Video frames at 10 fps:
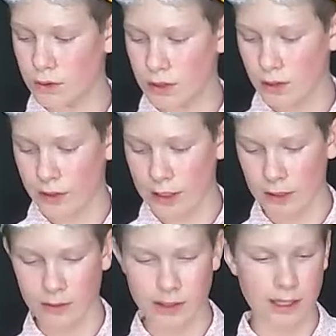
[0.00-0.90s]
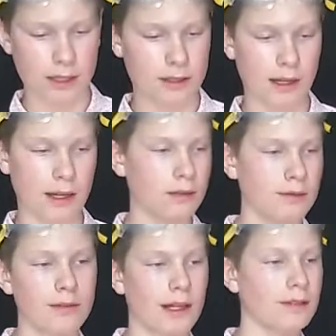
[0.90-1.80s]
stuff out of the way because I
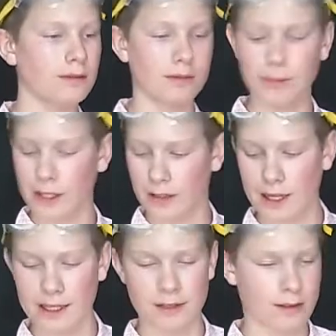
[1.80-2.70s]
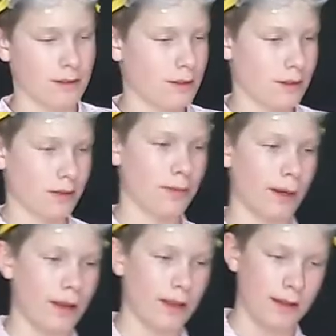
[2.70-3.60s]
don't want my glass stuff
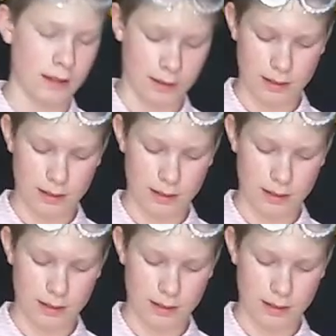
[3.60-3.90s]
breaking.